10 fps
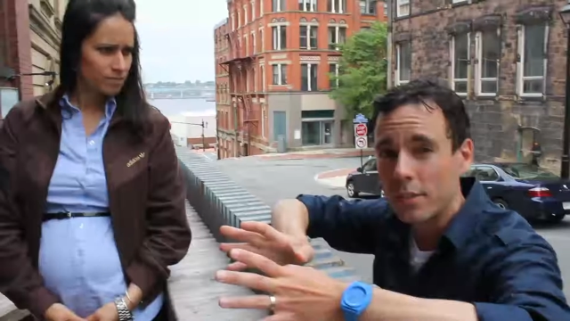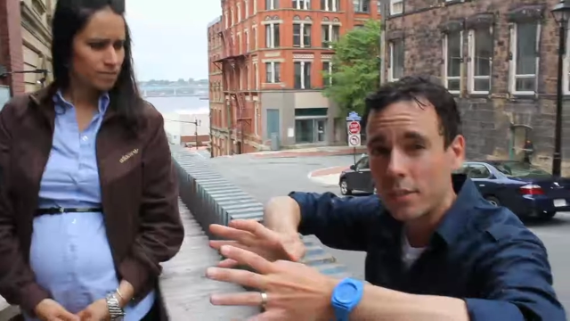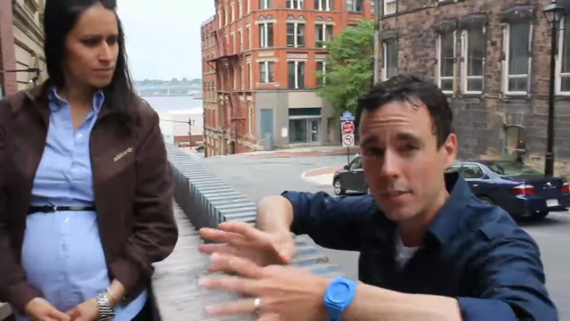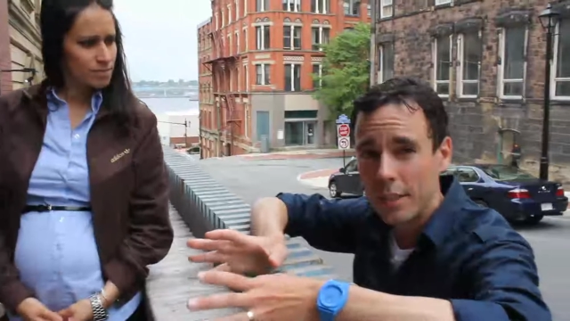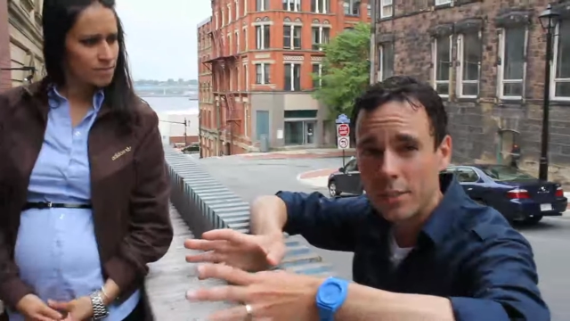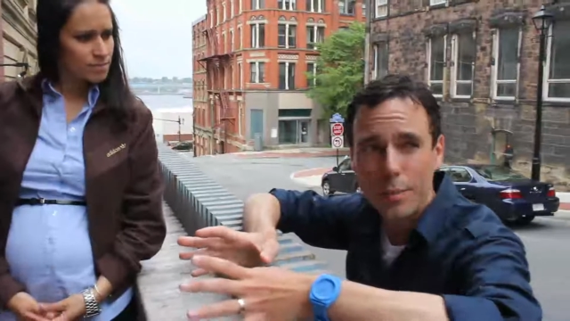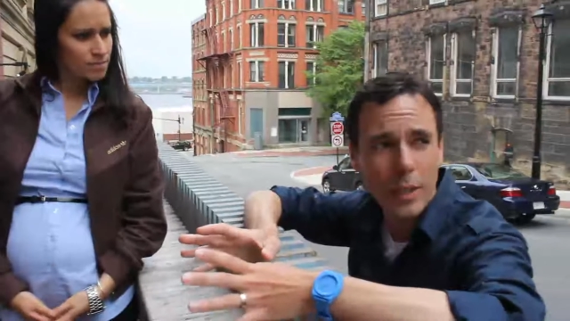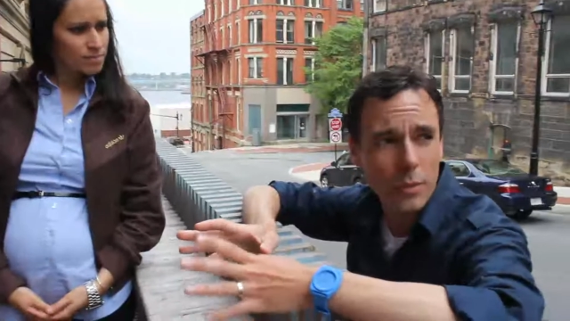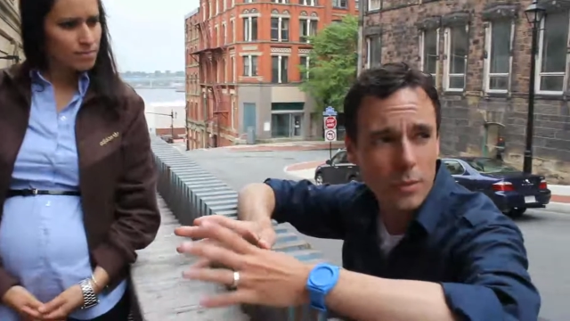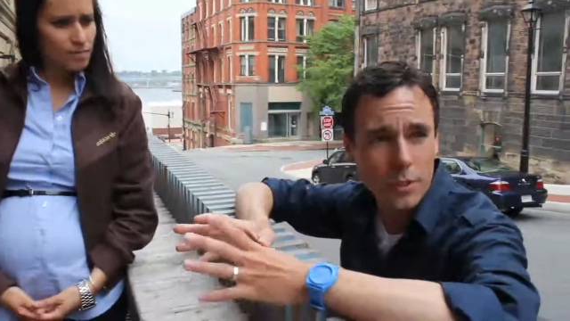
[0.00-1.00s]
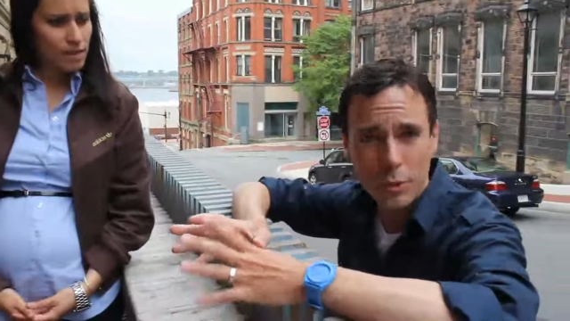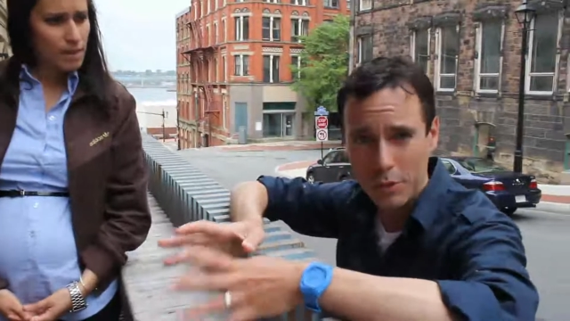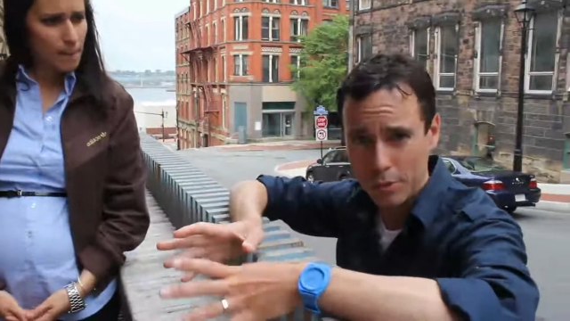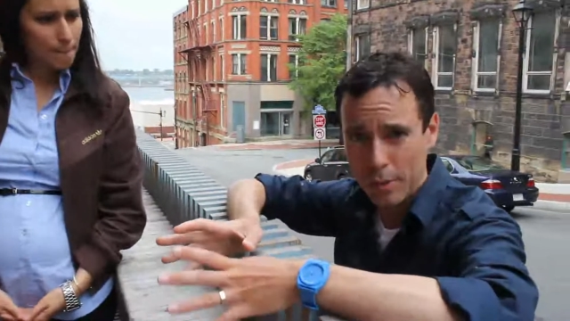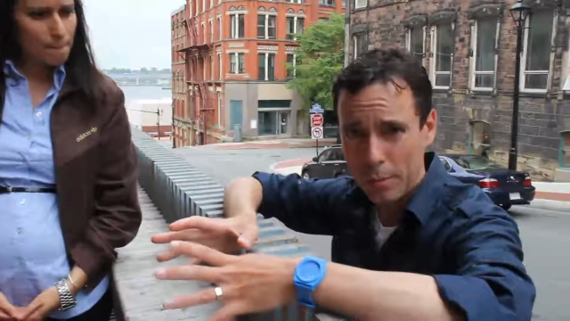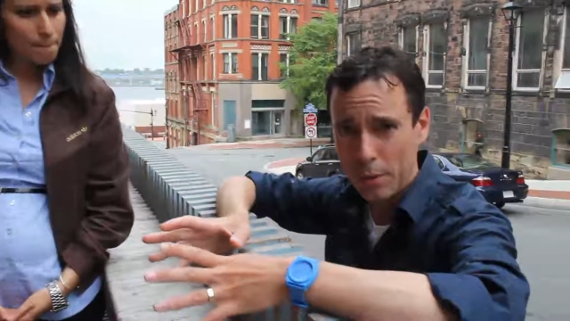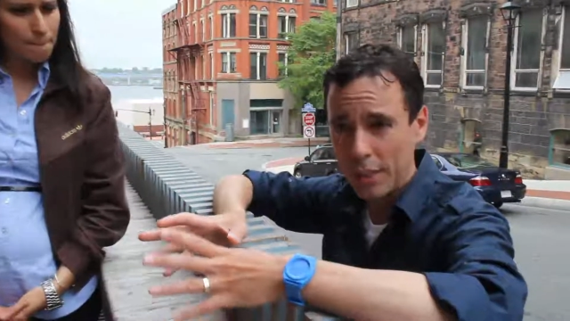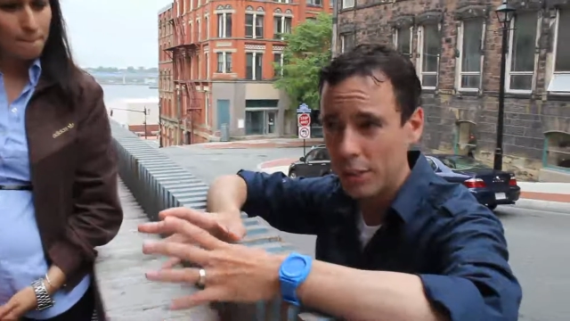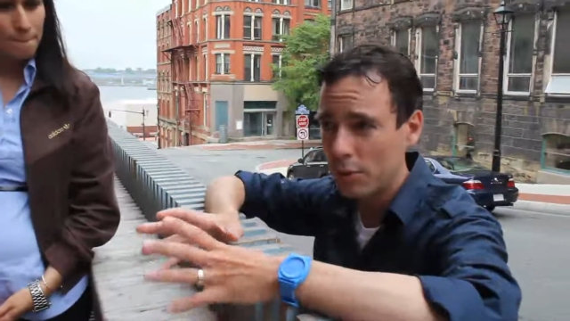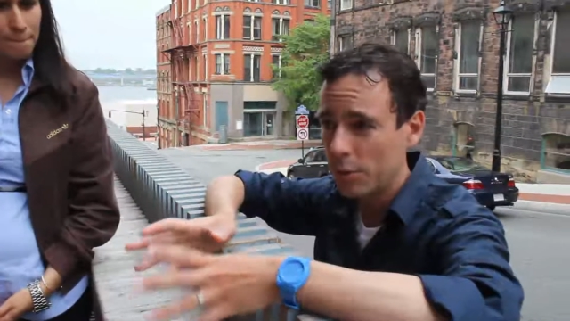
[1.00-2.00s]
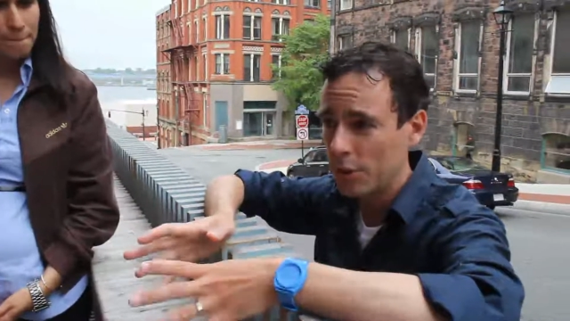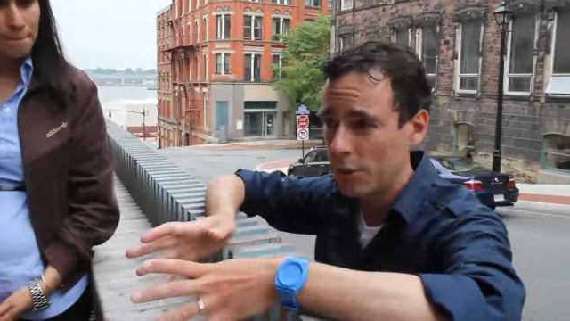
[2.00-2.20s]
Speaker 1: that's nice about doing small projects, which